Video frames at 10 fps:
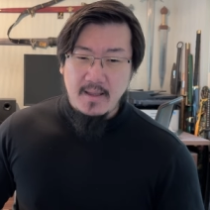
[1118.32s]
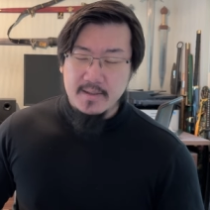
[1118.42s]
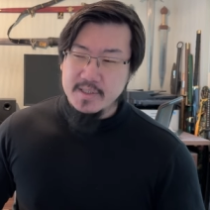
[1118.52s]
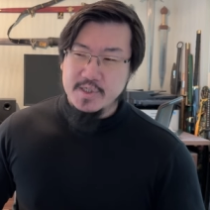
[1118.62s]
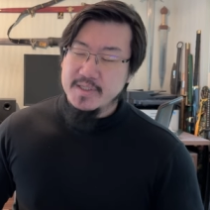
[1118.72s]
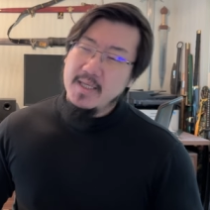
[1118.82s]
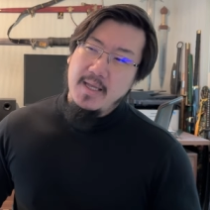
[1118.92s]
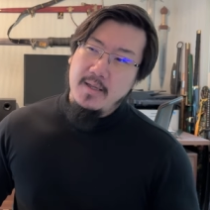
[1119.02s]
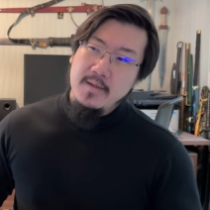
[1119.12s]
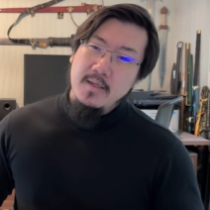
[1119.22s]
uh, such as
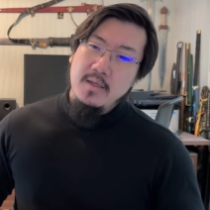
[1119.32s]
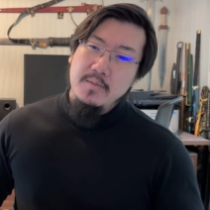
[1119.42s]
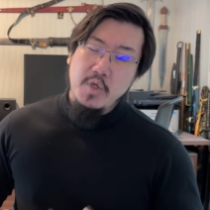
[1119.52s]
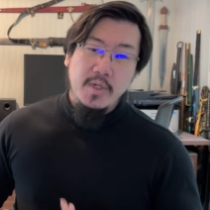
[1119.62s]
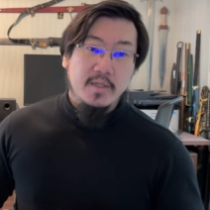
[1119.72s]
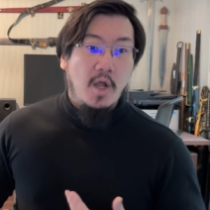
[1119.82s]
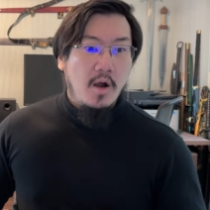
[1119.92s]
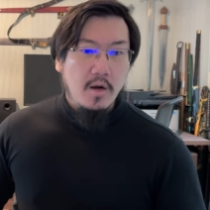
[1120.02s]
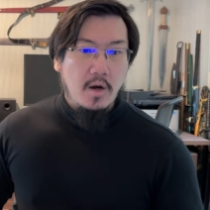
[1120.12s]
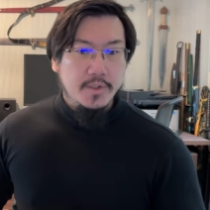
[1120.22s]
the Munich
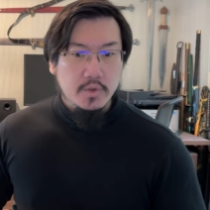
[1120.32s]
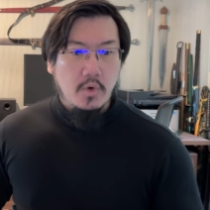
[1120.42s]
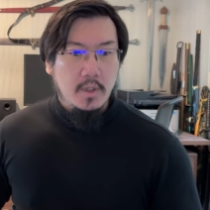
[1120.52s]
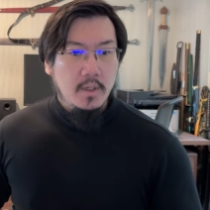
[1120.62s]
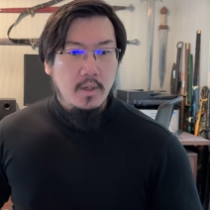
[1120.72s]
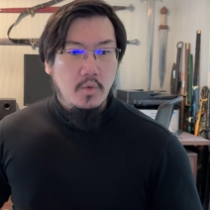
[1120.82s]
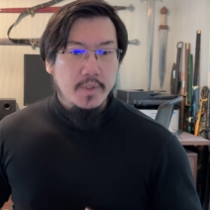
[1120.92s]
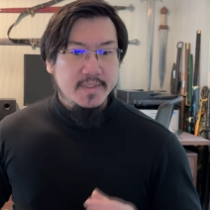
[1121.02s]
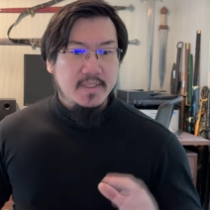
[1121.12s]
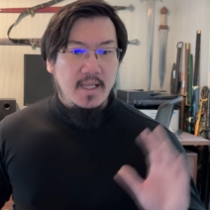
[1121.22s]
Tongar sword
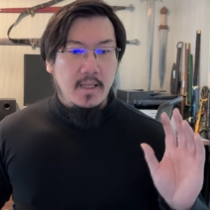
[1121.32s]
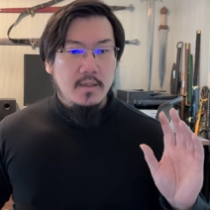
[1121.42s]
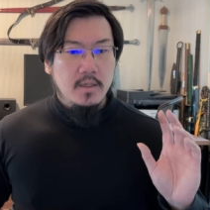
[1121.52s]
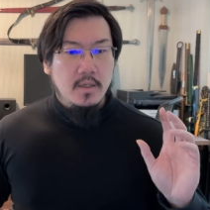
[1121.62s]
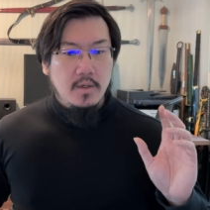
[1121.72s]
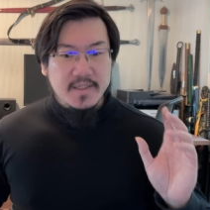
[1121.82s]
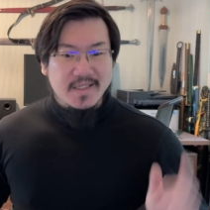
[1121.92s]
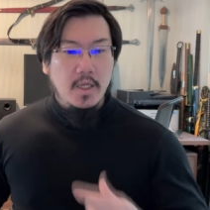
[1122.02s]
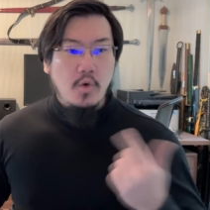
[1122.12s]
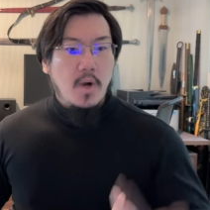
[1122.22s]
with the
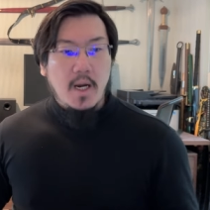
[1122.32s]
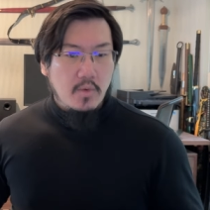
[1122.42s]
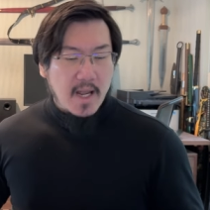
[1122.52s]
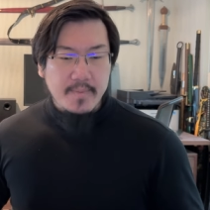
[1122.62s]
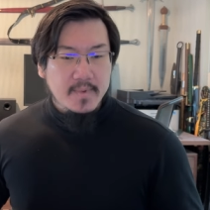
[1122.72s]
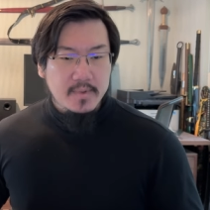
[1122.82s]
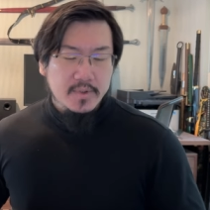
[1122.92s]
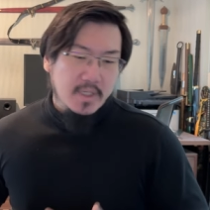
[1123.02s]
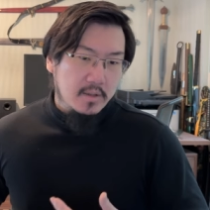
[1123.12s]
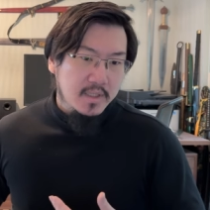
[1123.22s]
steel wire wrap.
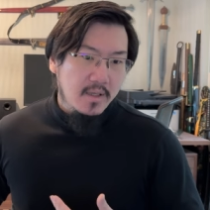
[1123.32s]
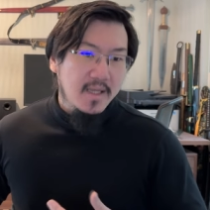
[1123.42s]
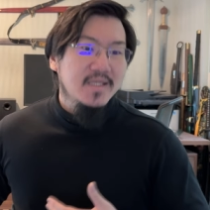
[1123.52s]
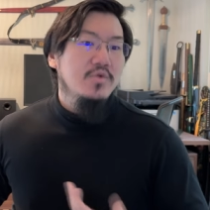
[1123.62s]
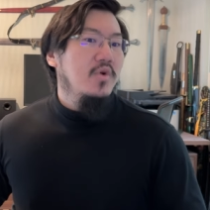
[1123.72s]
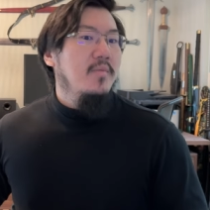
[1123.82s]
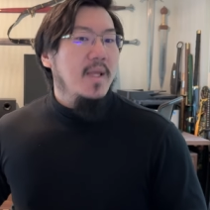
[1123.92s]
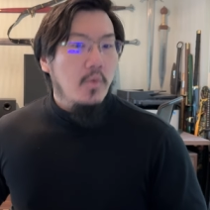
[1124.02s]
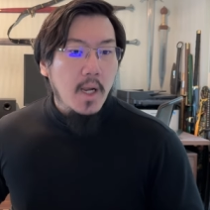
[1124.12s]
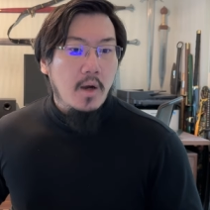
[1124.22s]
Those are done
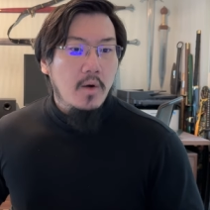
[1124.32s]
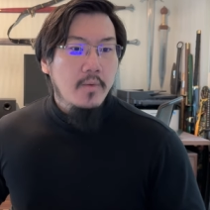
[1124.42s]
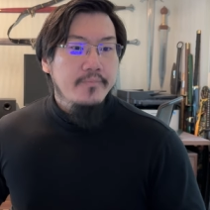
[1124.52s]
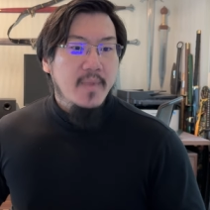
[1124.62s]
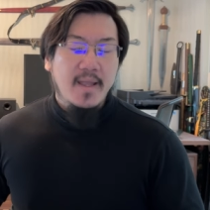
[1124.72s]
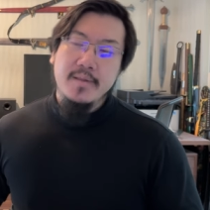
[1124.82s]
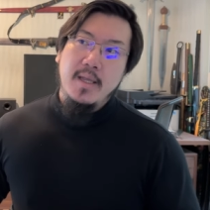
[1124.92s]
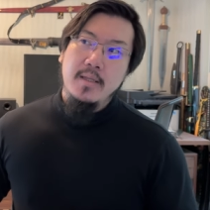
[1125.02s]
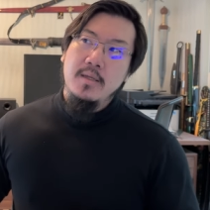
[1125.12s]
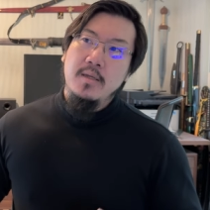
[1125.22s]
extremely well, and
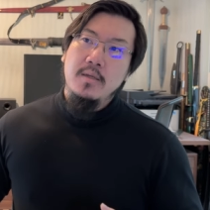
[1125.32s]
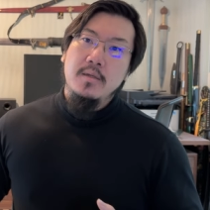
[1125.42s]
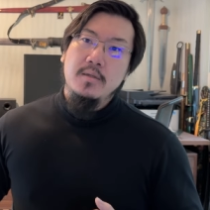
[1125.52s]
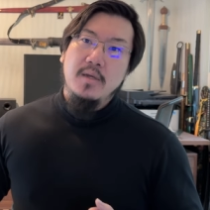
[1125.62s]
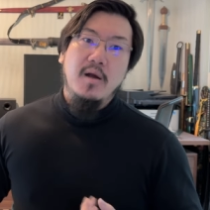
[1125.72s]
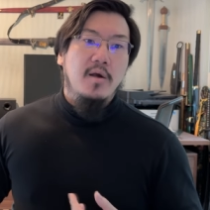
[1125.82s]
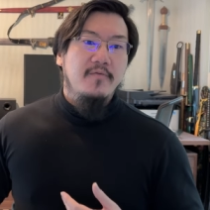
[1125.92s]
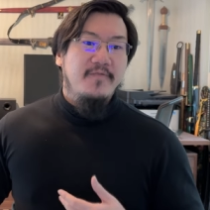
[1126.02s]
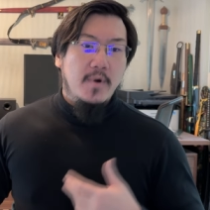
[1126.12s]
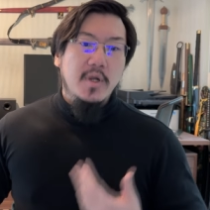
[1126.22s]
they are
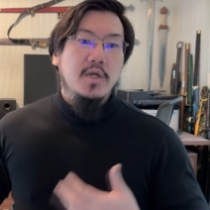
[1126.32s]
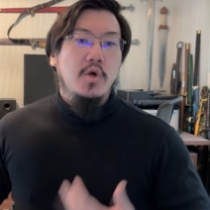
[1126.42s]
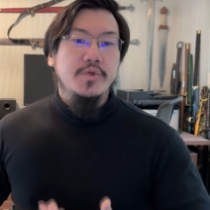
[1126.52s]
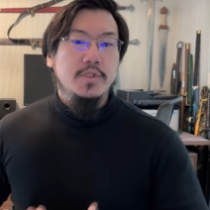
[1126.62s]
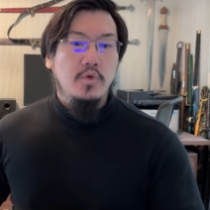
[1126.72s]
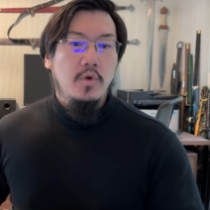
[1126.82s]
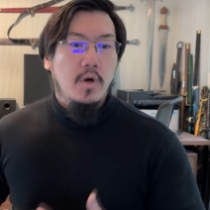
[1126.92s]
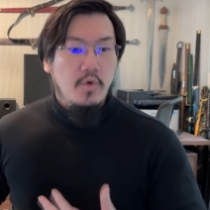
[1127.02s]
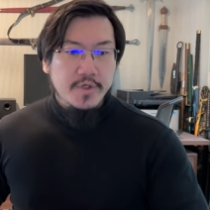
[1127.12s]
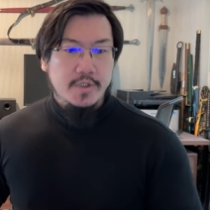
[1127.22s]
very close to
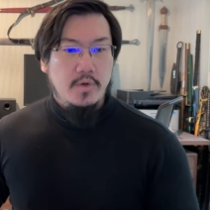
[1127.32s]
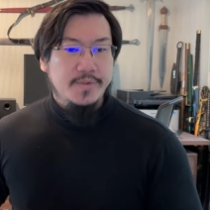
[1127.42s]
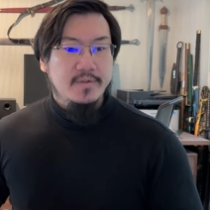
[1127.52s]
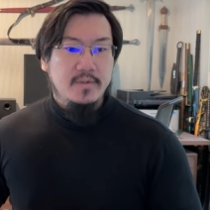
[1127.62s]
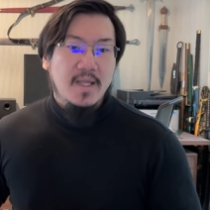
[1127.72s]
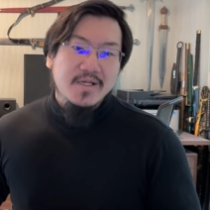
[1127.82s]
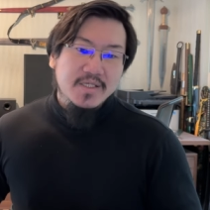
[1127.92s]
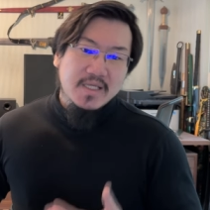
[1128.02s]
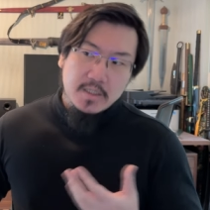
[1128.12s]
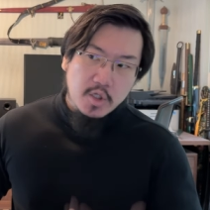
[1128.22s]
originals, not
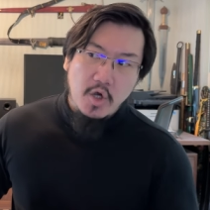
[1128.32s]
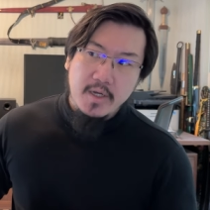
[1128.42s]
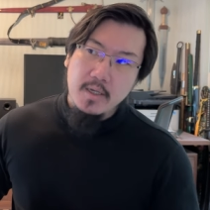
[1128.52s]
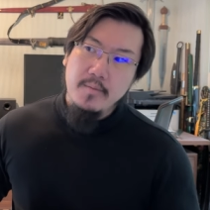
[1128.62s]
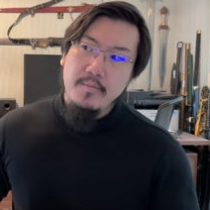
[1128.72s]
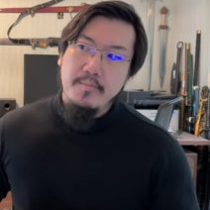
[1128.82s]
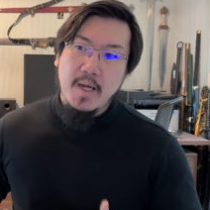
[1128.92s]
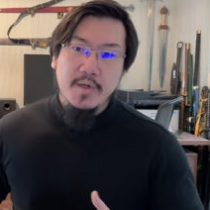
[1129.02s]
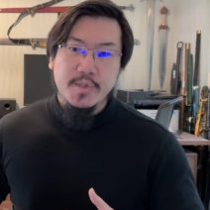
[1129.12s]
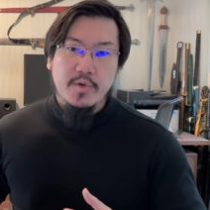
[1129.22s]
just in look, but
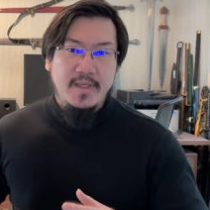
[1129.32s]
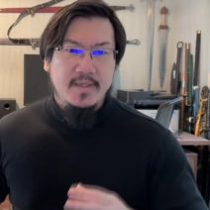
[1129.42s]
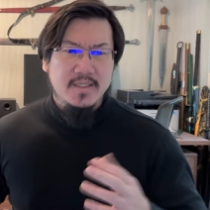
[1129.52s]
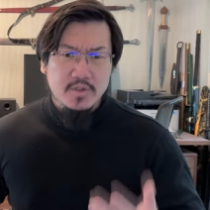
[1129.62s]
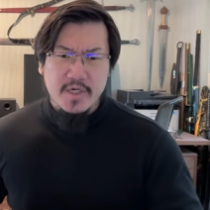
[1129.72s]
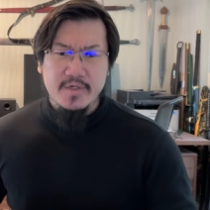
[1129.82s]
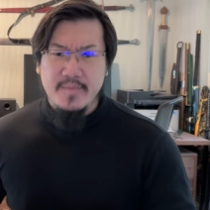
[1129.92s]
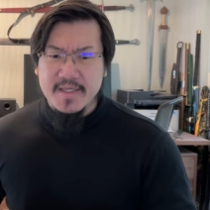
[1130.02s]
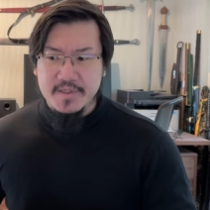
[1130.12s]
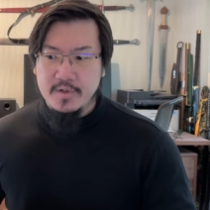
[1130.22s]
also in construction
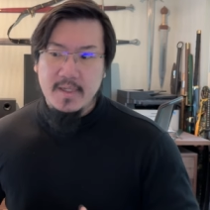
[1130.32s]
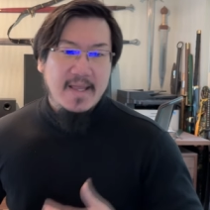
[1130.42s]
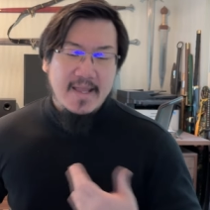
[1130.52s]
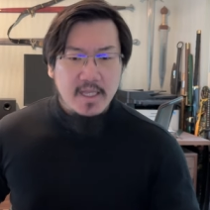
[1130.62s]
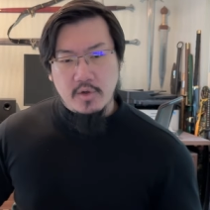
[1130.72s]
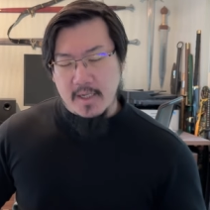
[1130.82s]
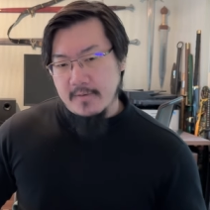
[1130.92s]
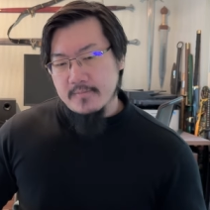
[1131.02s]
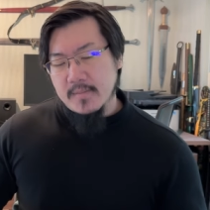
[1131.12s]
method and handling.